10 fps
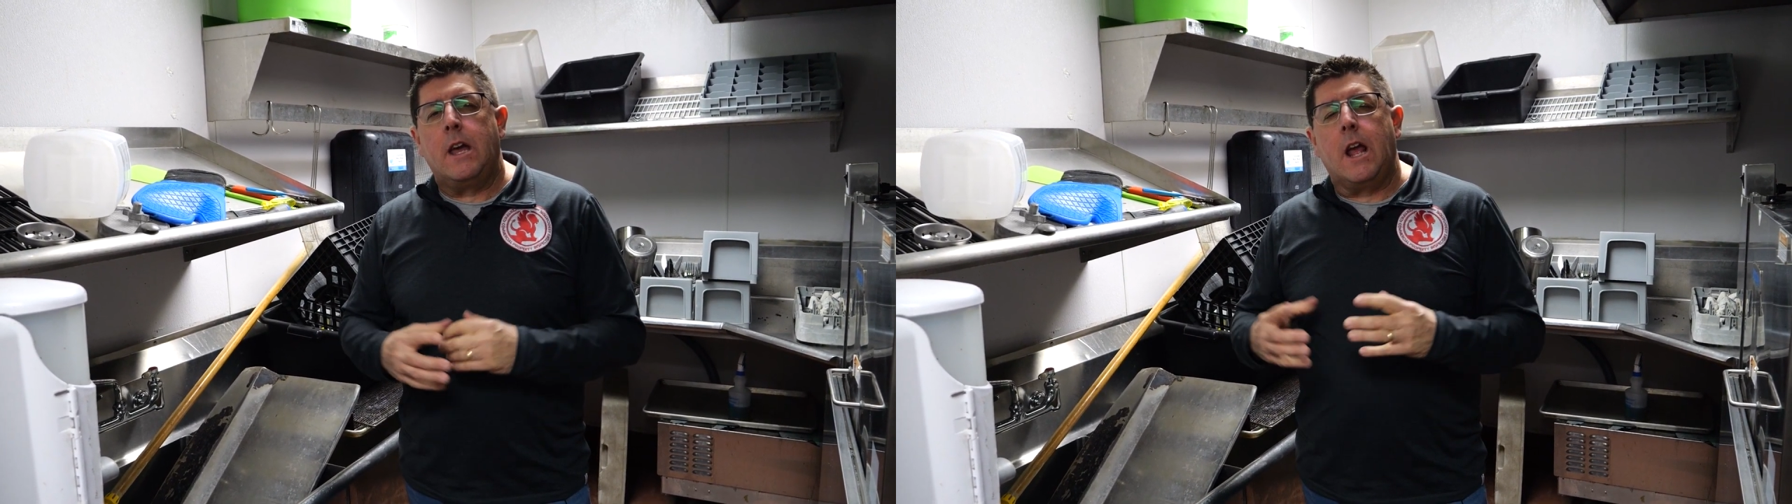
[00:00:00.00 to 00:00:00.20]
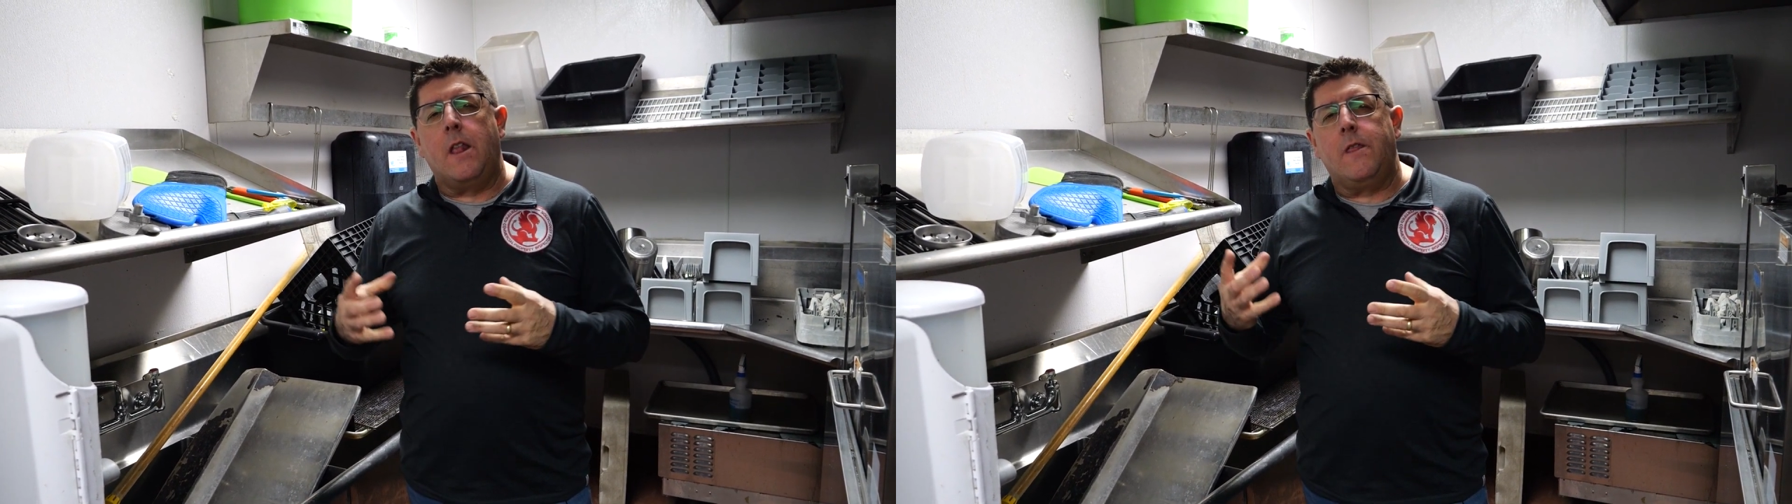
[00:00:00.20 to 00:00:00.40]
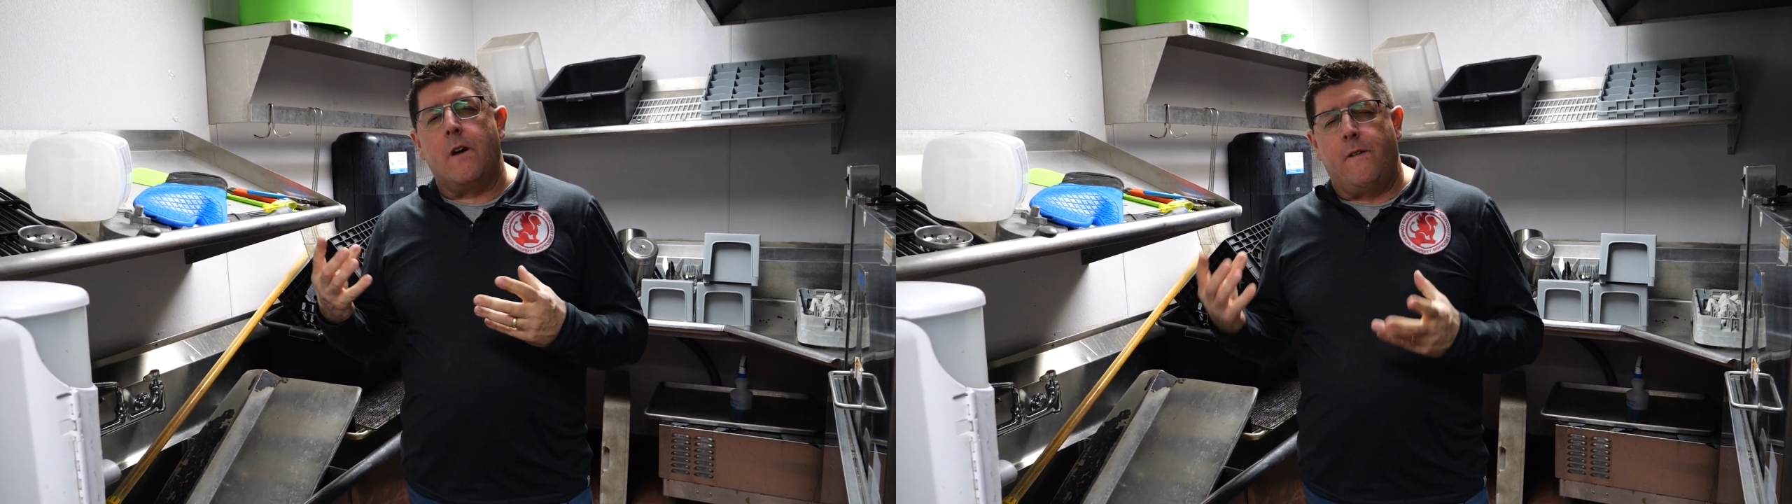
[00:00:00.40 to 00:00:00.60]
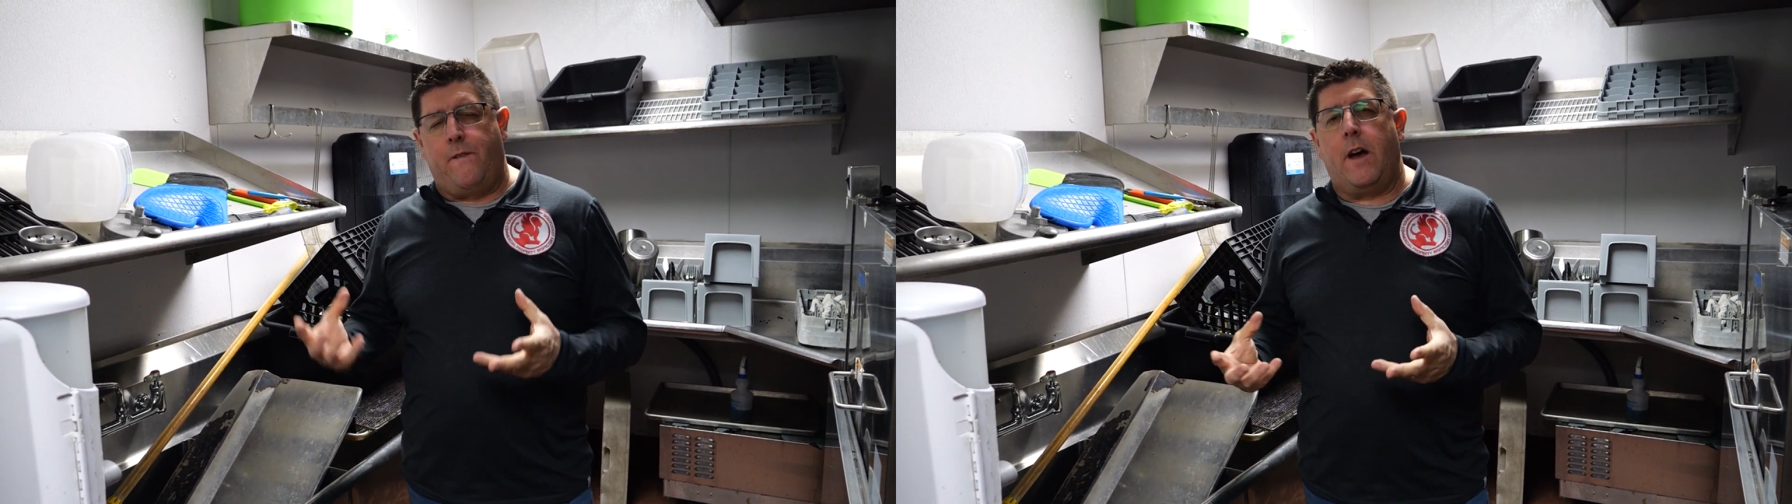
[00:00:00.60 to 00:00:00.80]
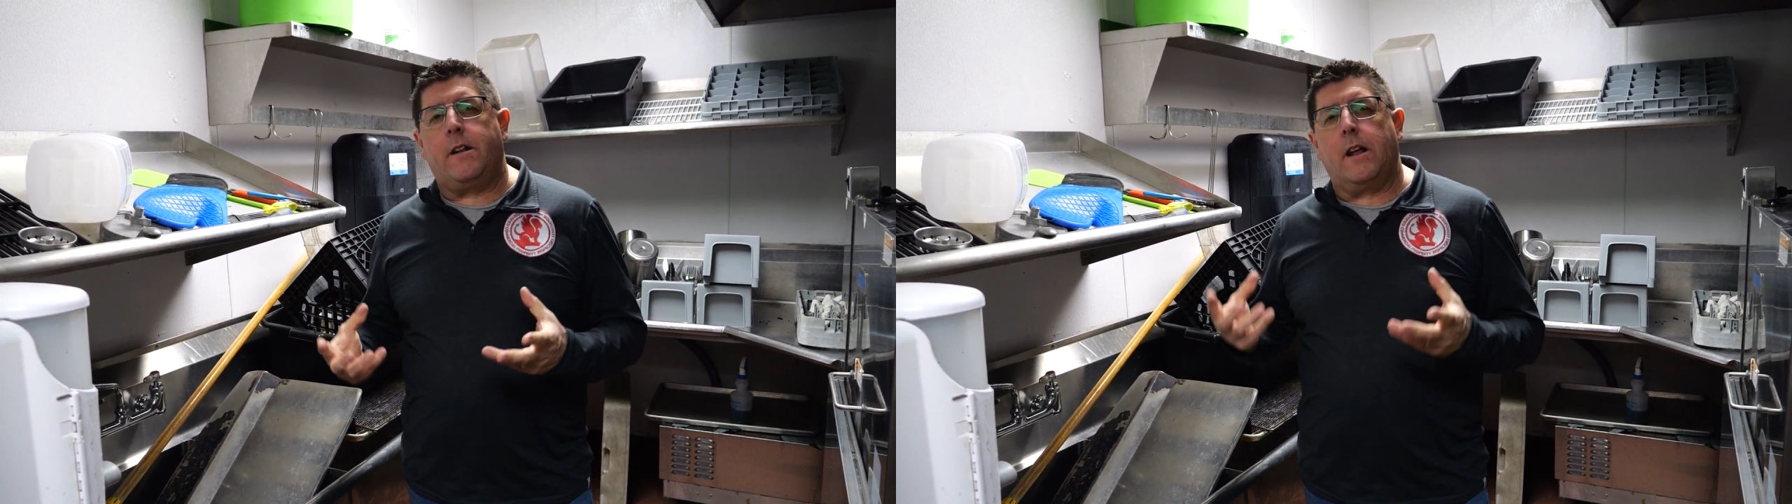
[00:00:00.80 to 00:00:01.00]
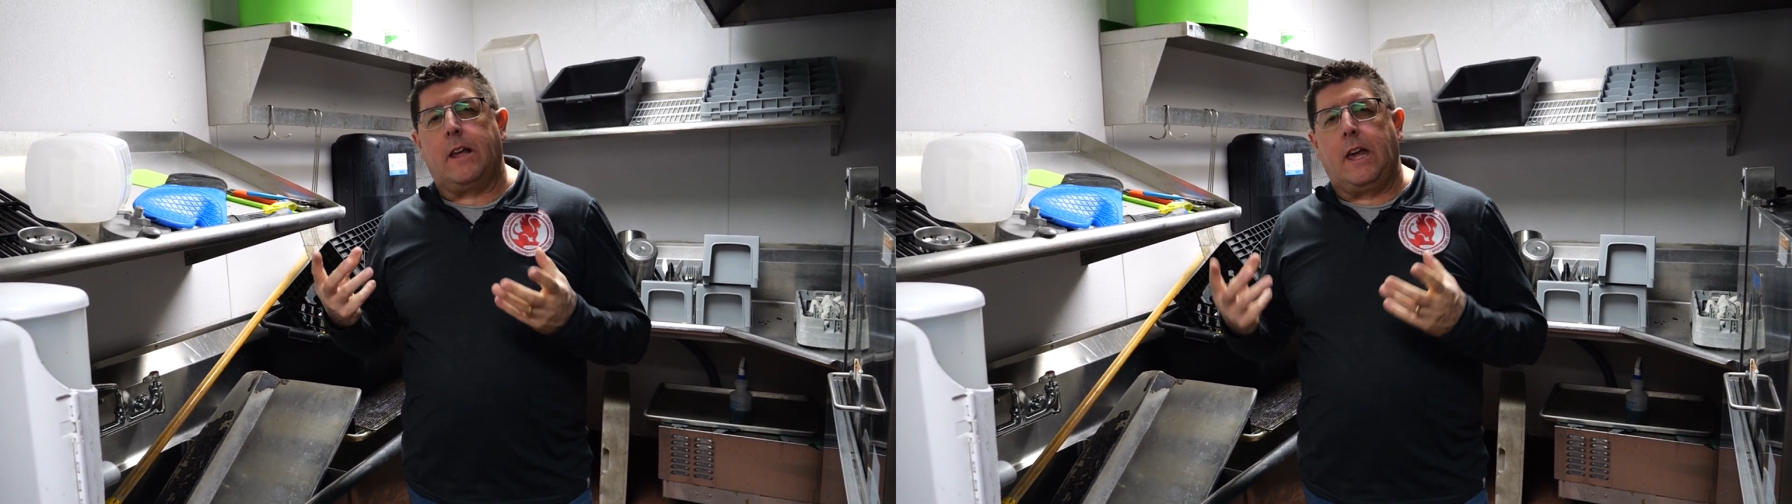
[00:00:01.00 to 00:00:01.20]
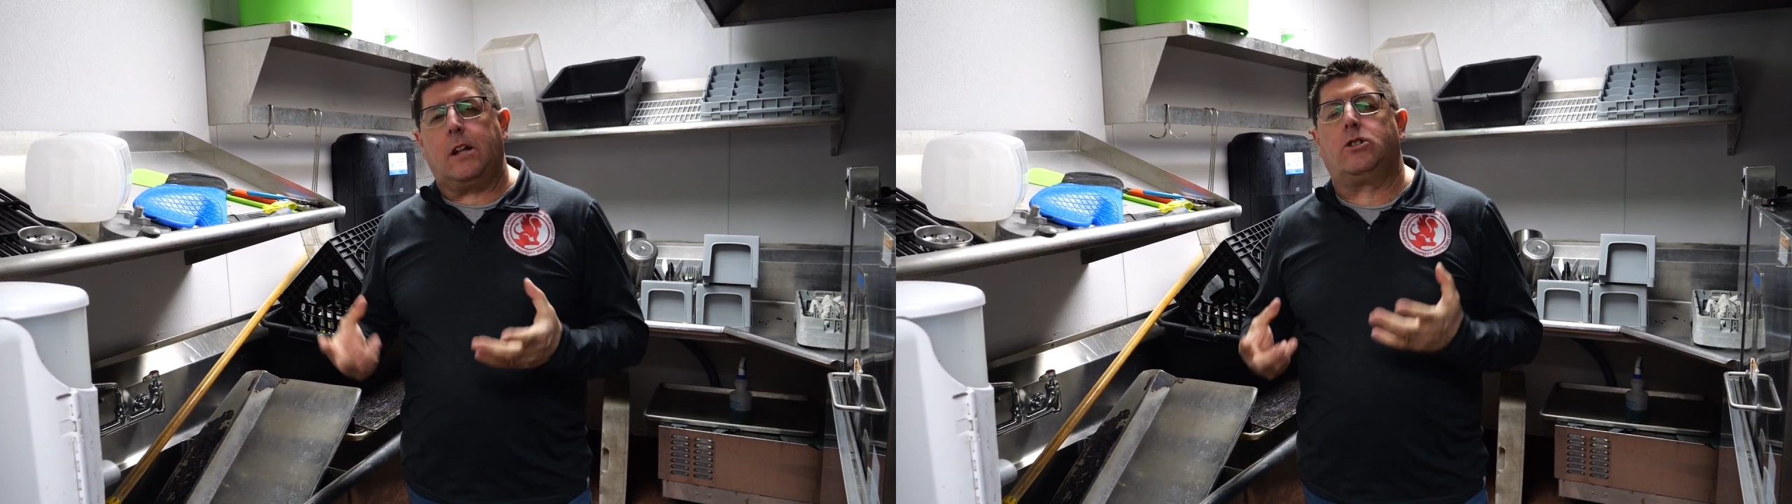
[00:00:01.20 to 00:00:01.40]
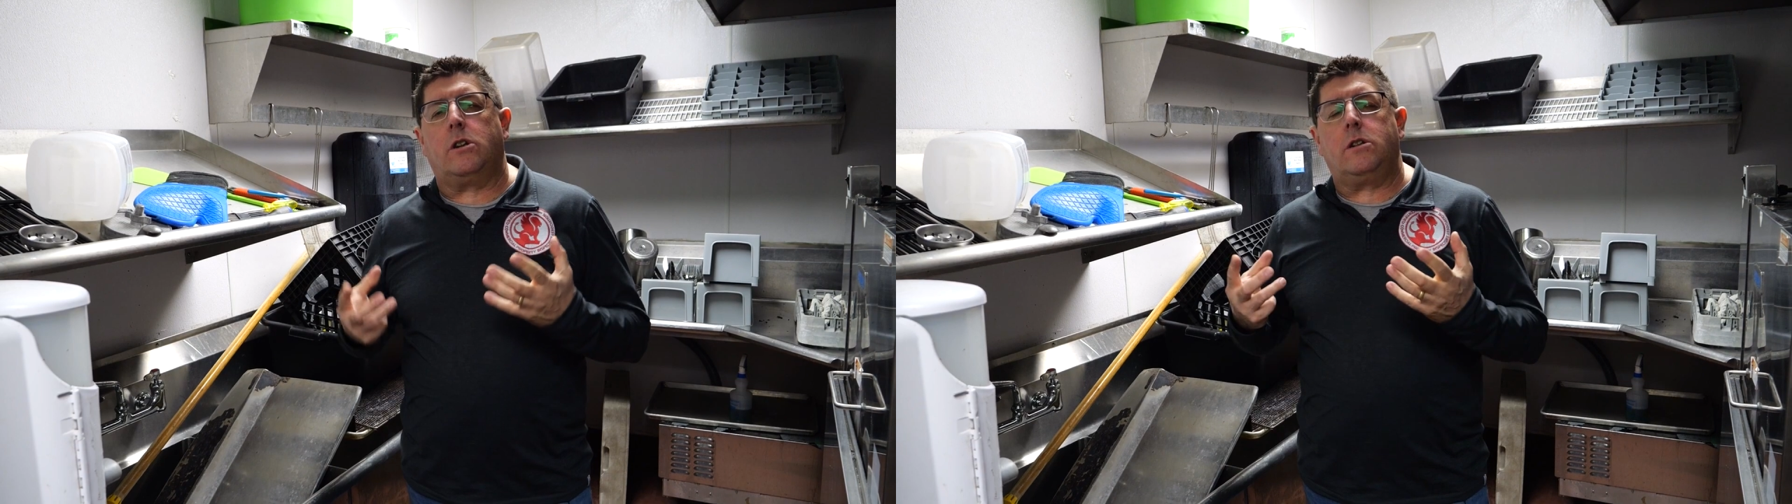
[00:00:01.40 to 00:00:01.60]
In the event a
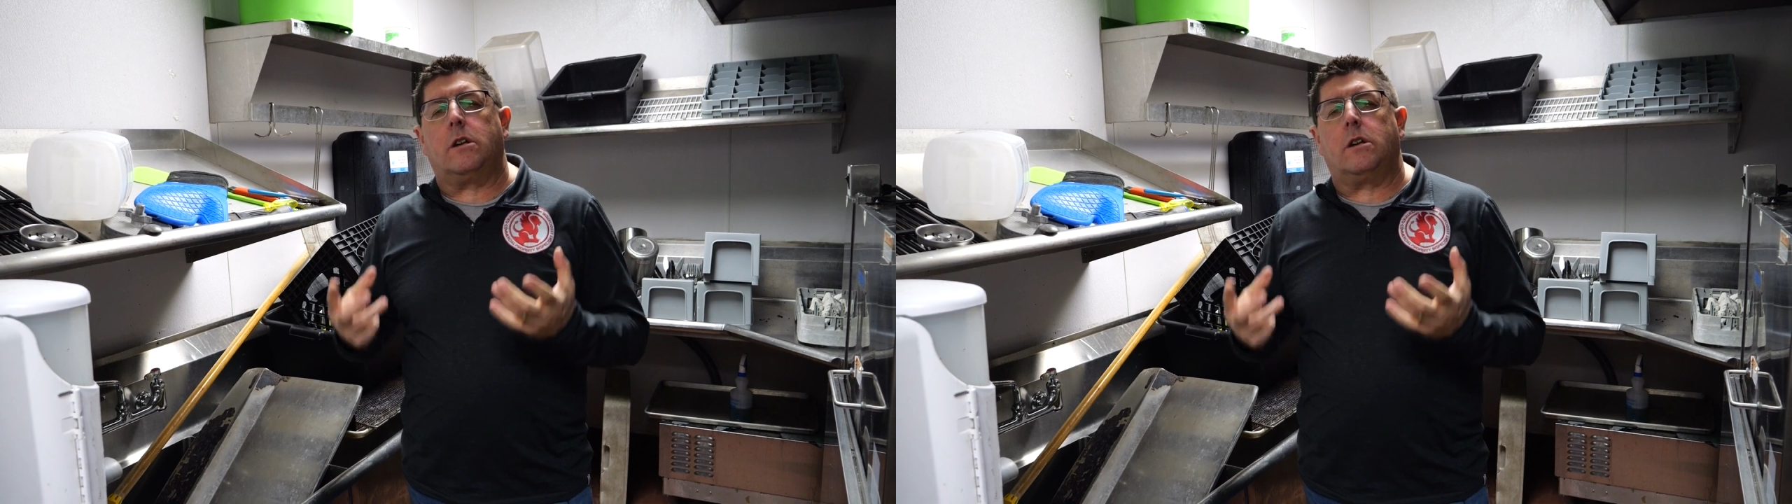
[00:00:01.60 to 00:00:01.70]
kitchen